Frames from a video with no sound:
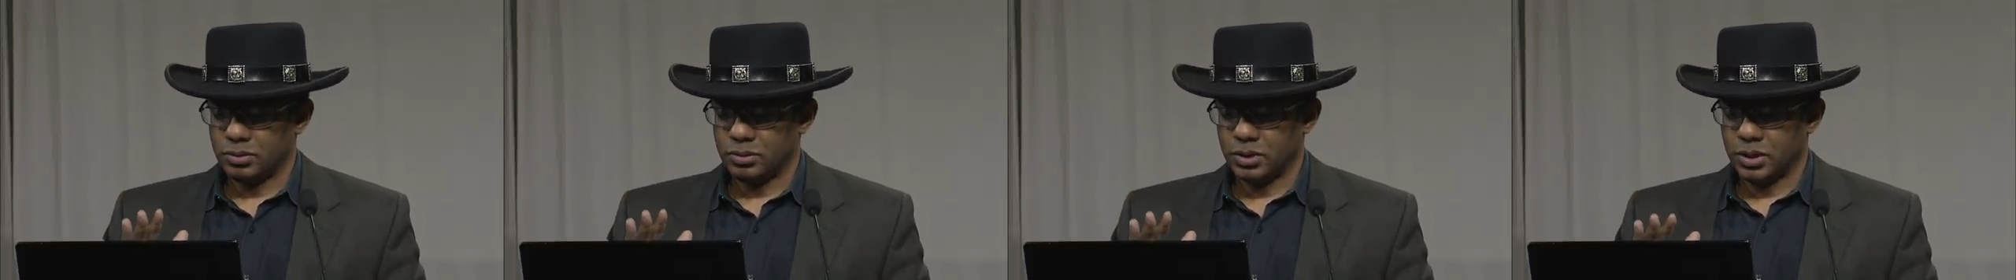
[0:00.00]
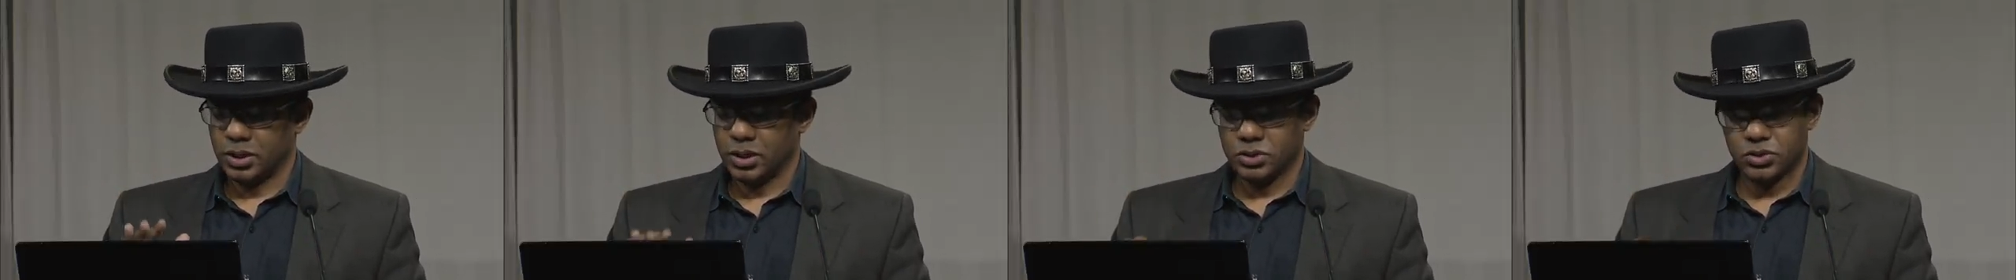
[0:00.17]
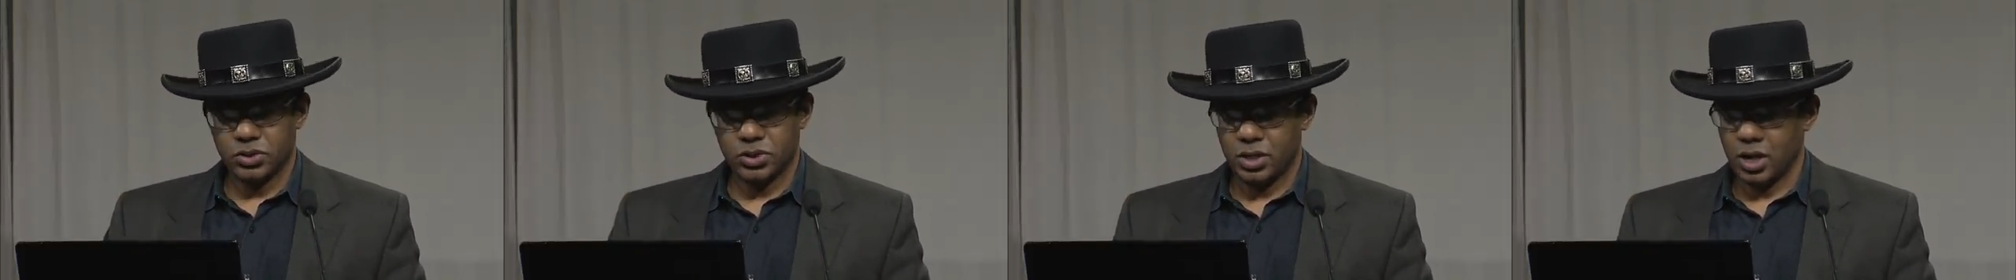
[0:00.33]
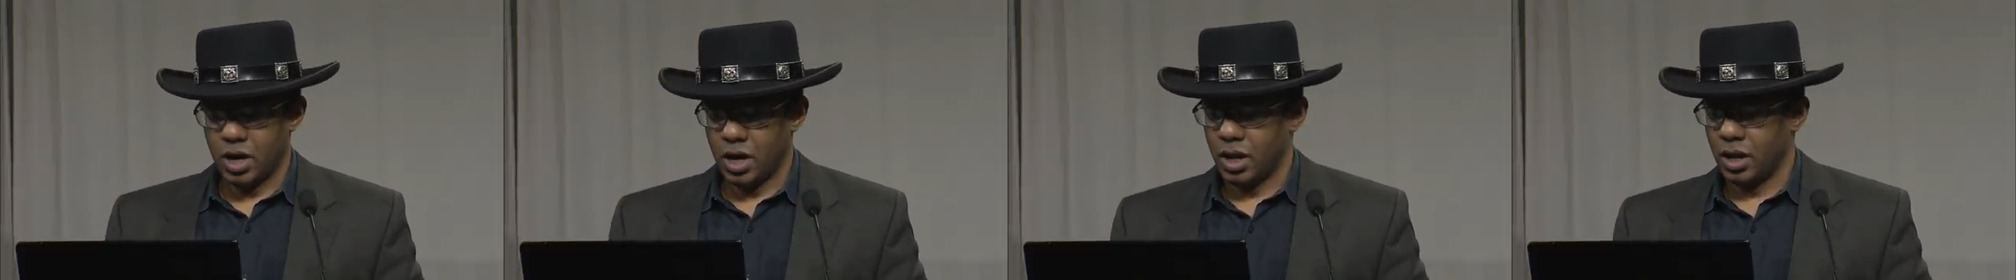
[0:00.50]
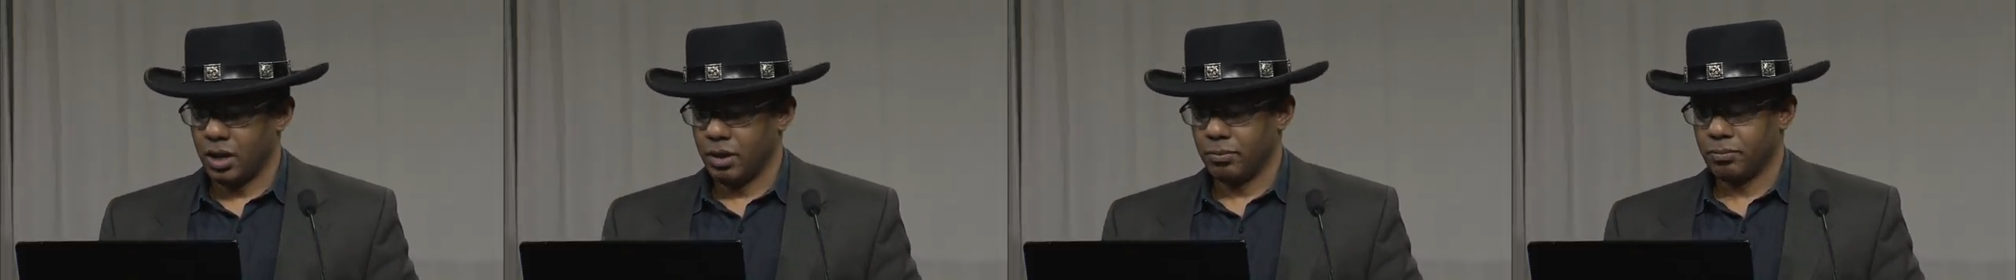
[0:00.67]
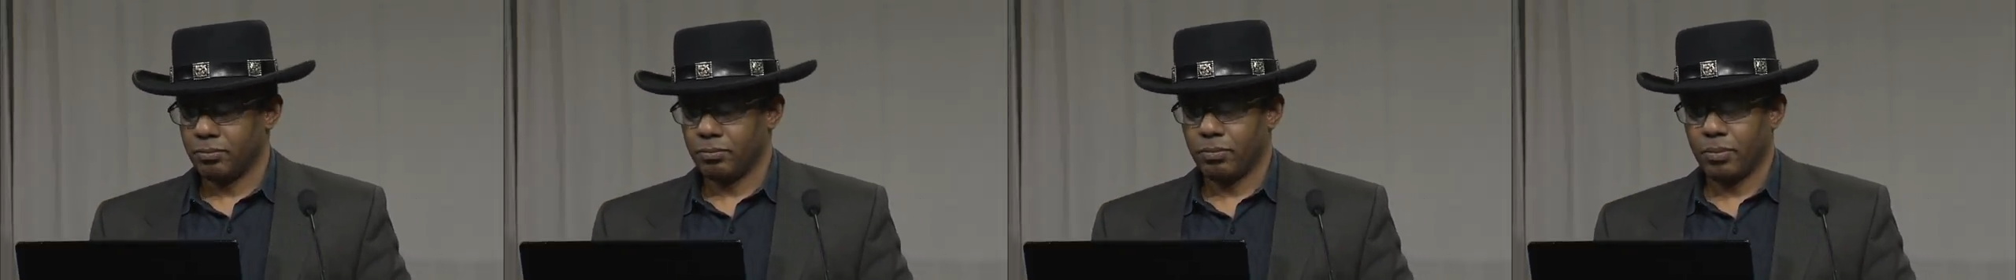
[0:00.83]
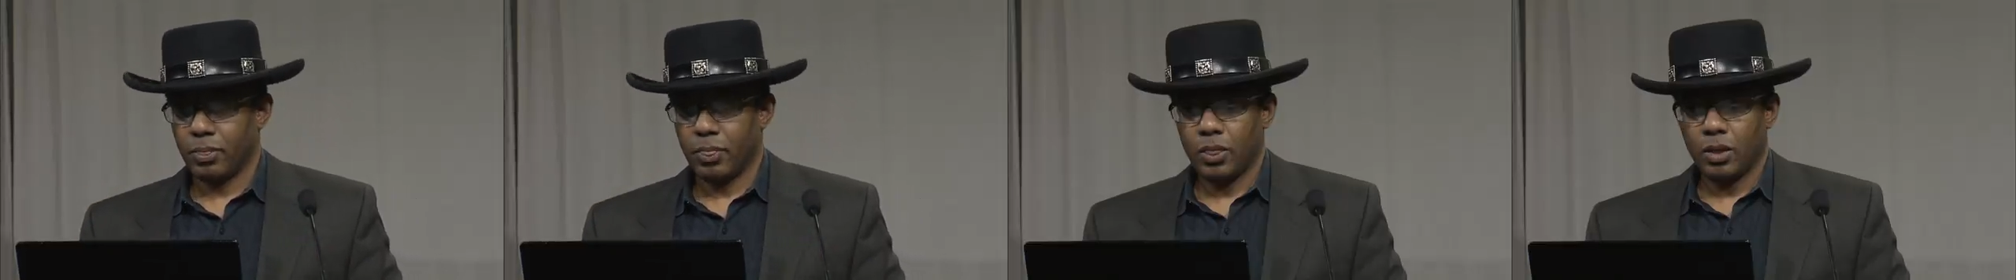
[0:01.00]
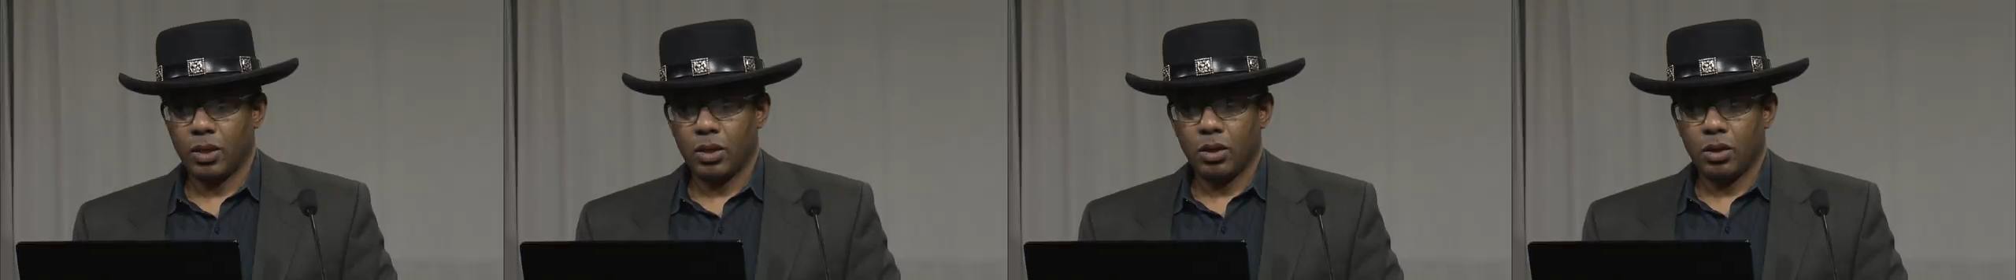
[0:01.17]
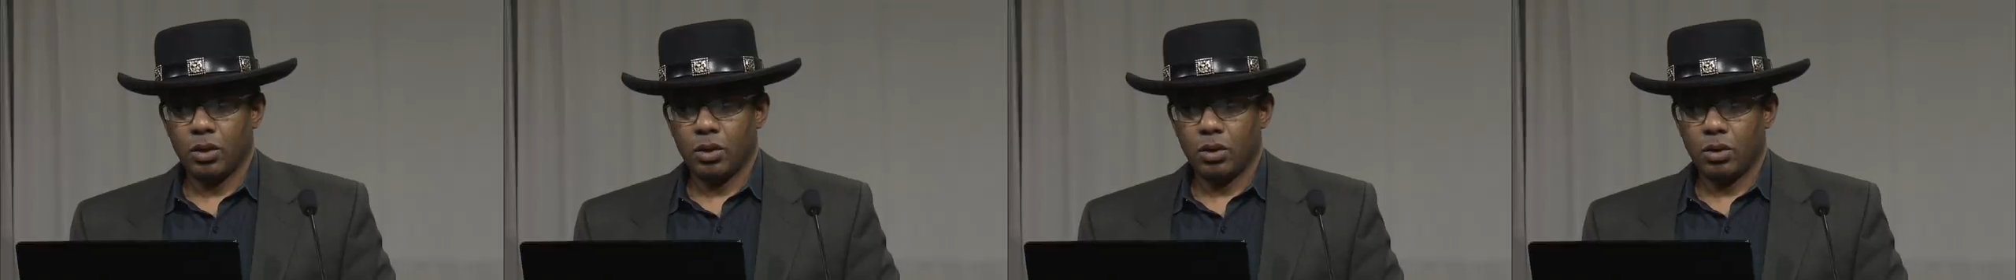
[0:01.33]
is done.
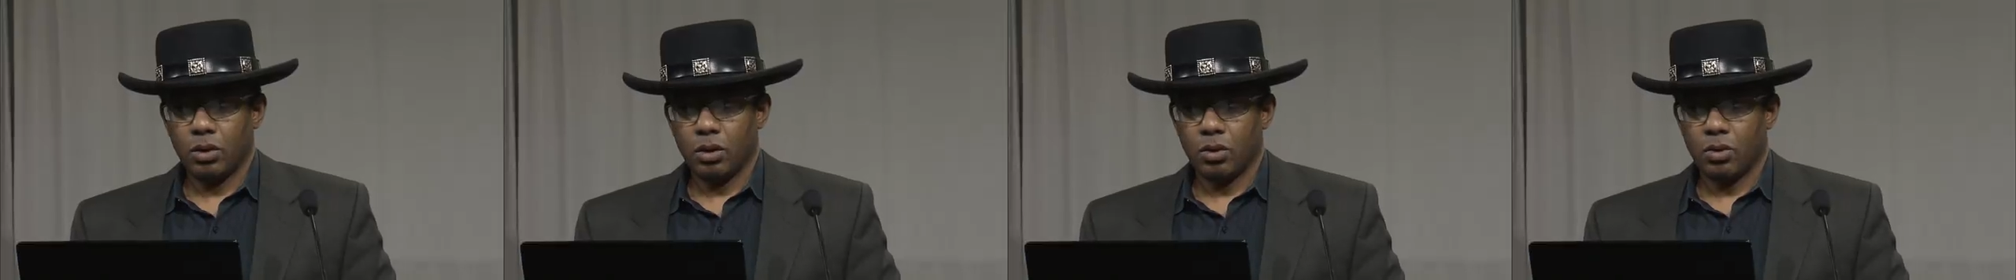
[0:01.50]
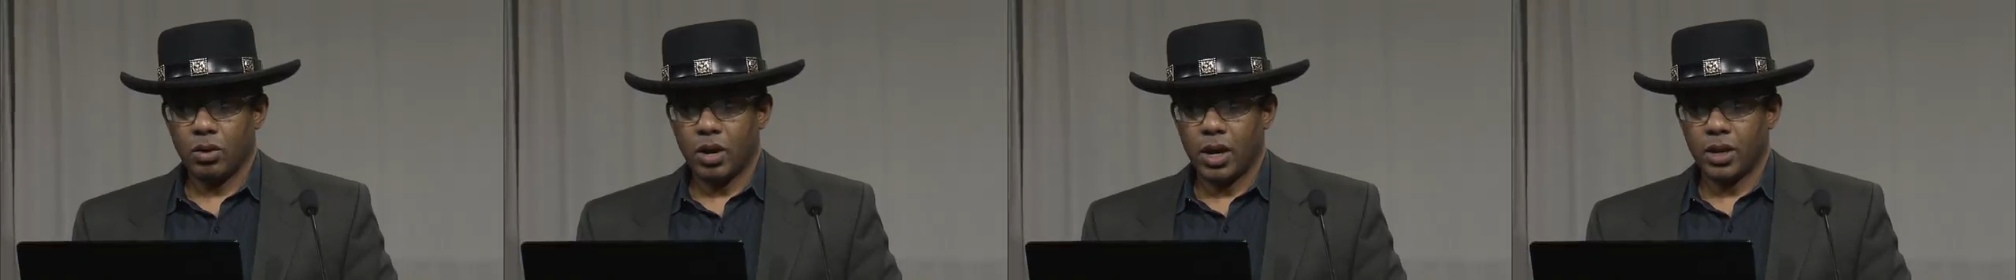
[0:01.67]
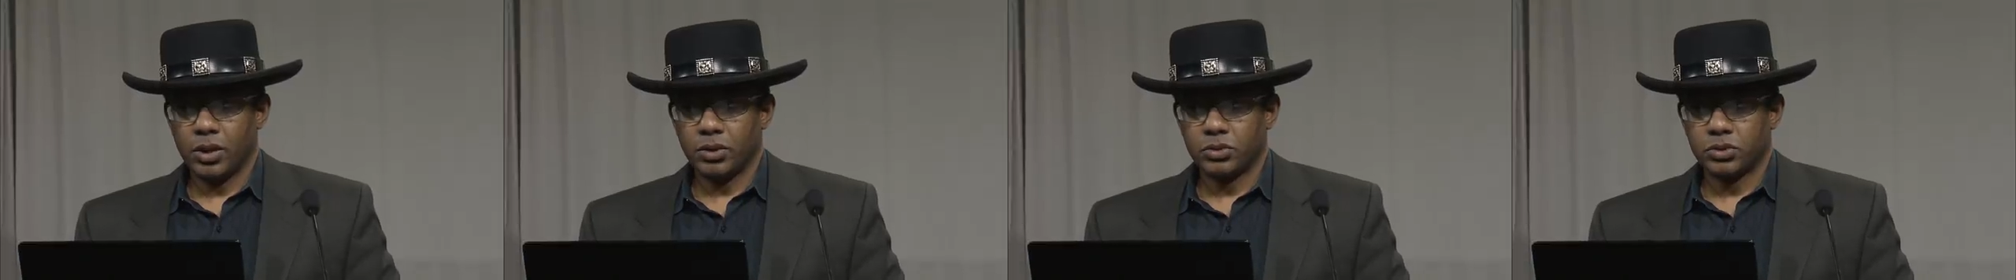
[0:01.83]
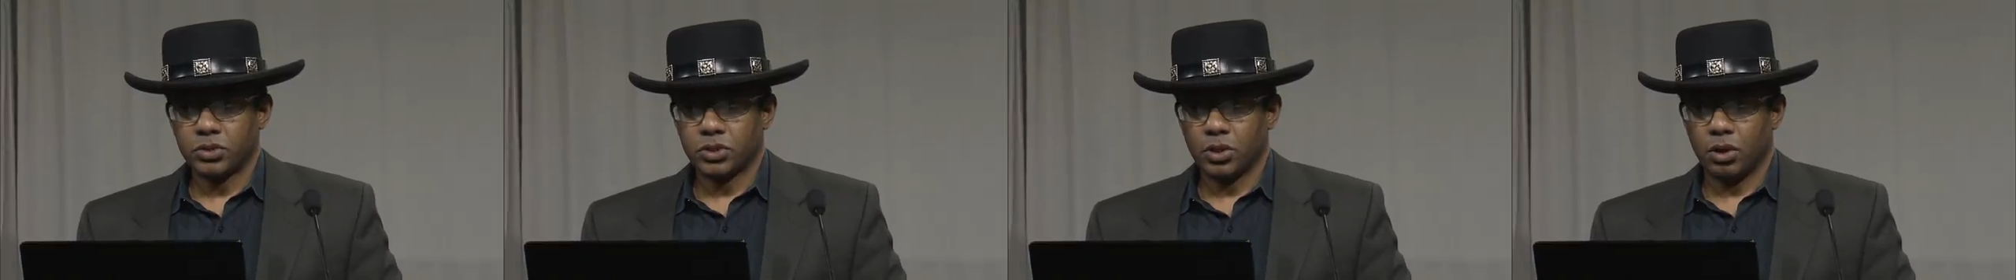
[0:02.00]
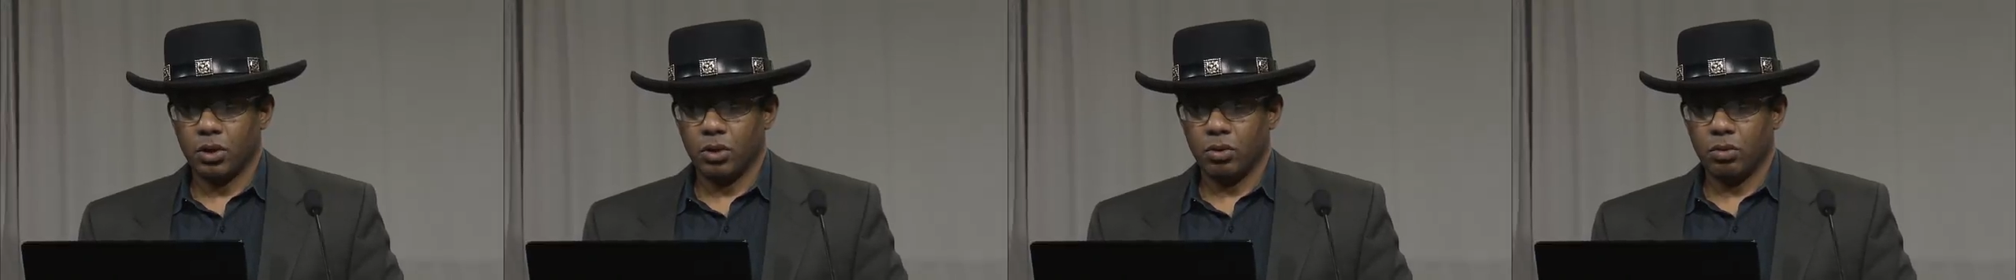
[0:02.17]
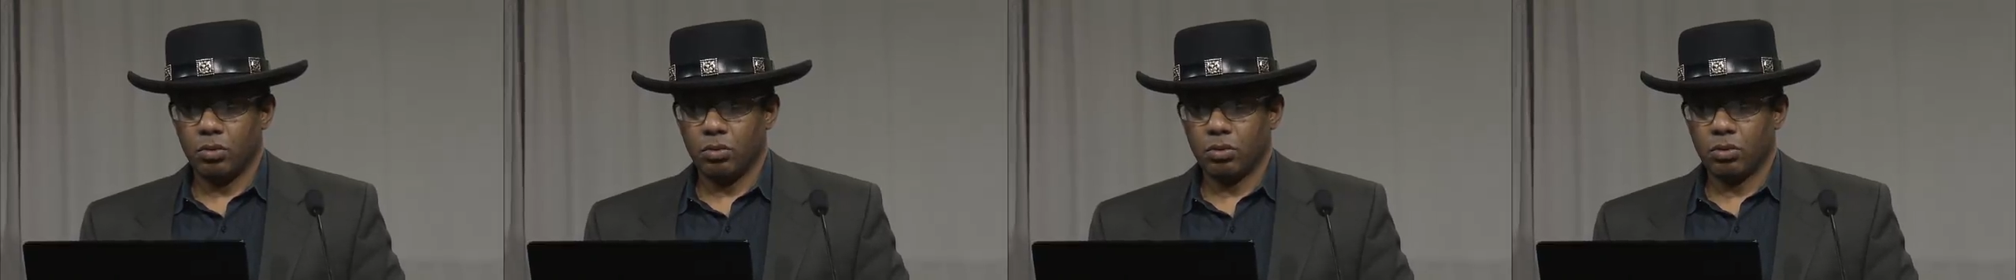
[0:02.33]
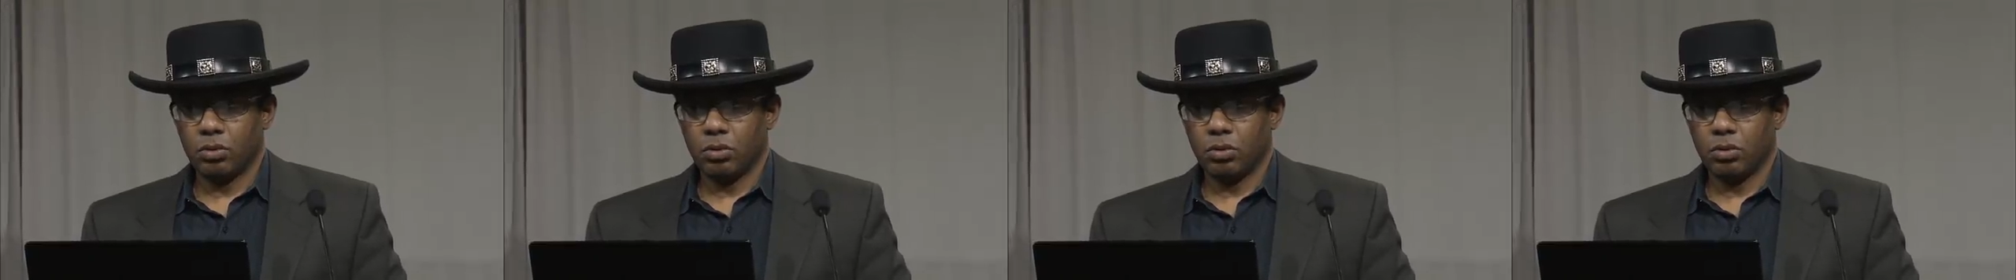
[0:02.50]
All right, so